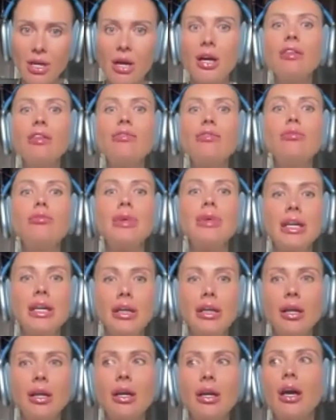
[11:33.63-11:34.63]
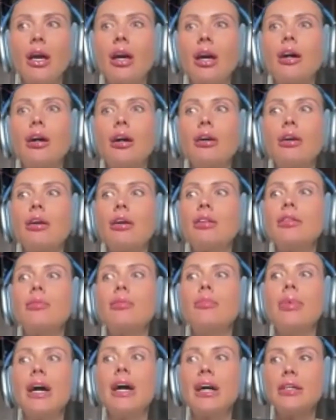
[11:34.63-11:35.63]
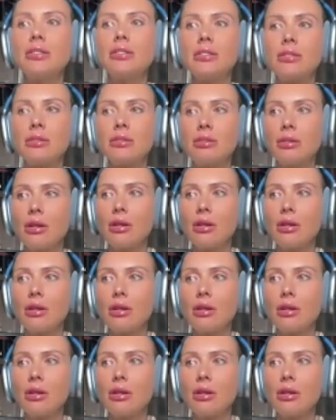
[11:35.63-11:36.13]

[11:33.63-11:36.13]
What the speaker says: Give me the best.